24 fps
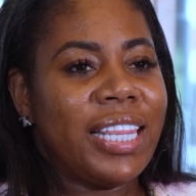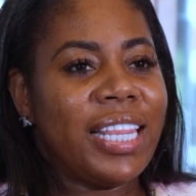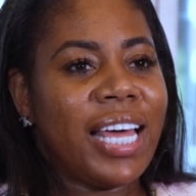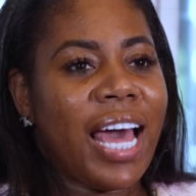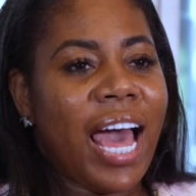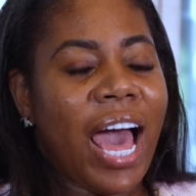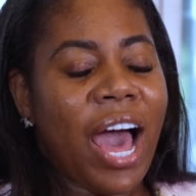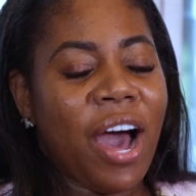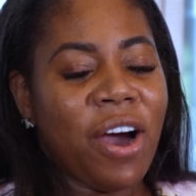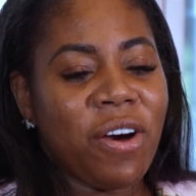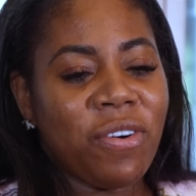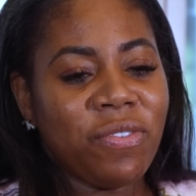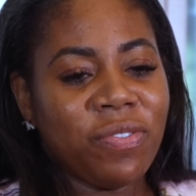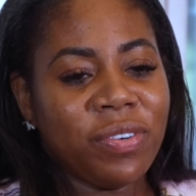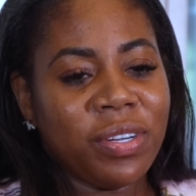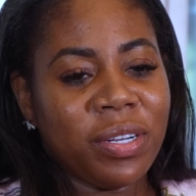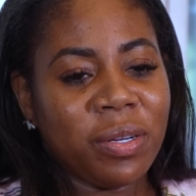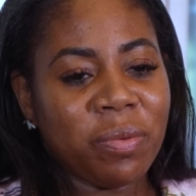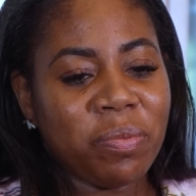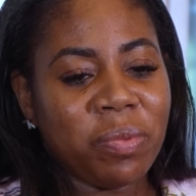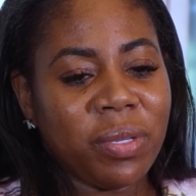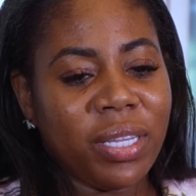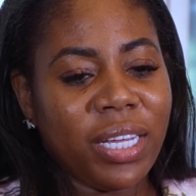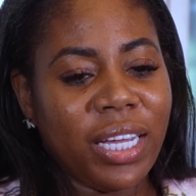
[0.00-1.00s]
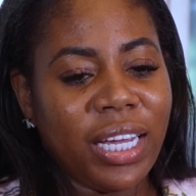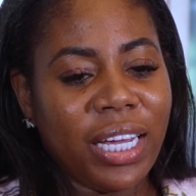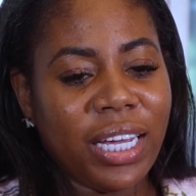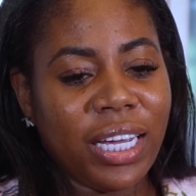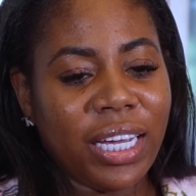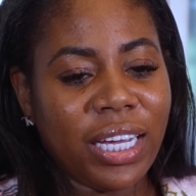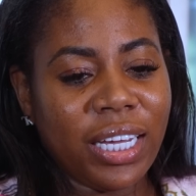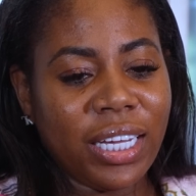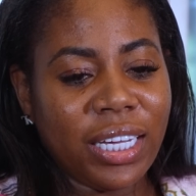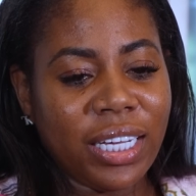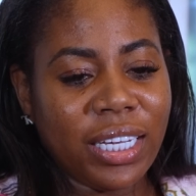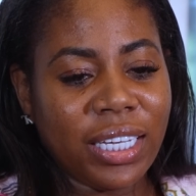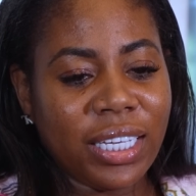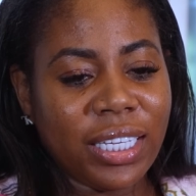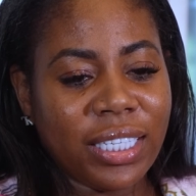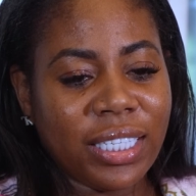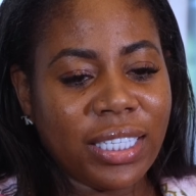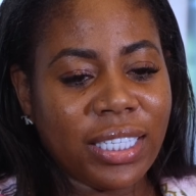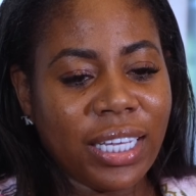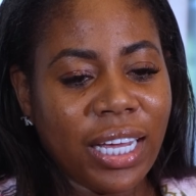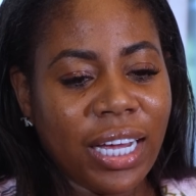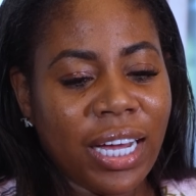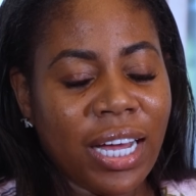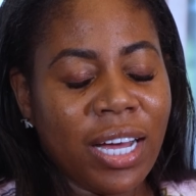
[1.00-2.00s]
The Alford
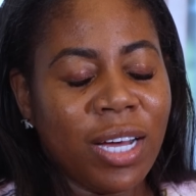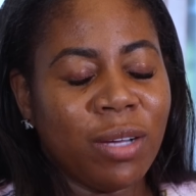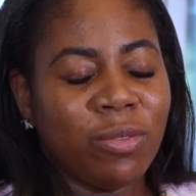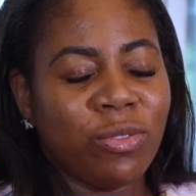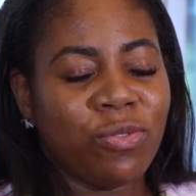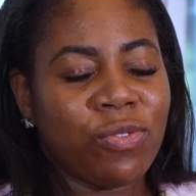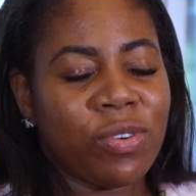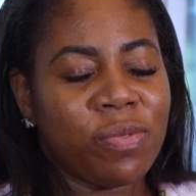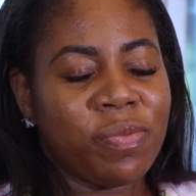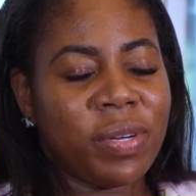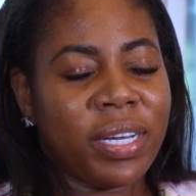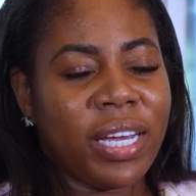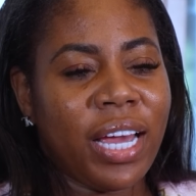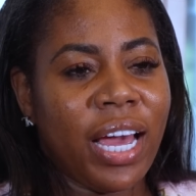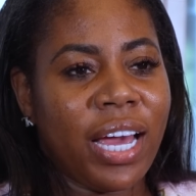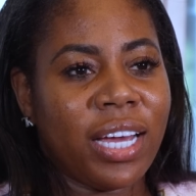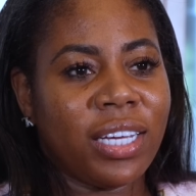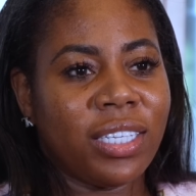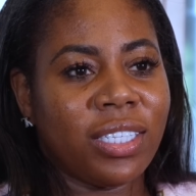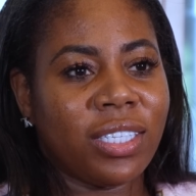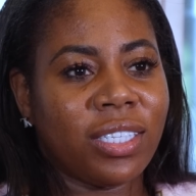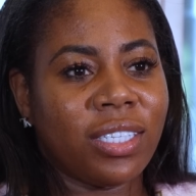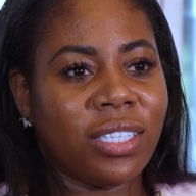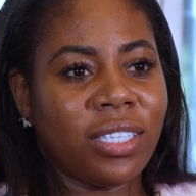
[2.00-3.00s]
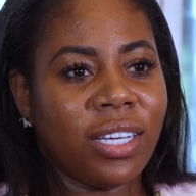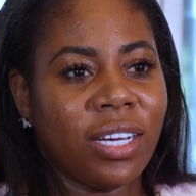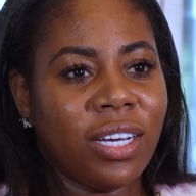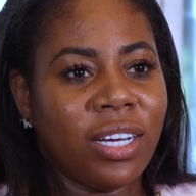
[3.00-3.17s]
plea comes from a case,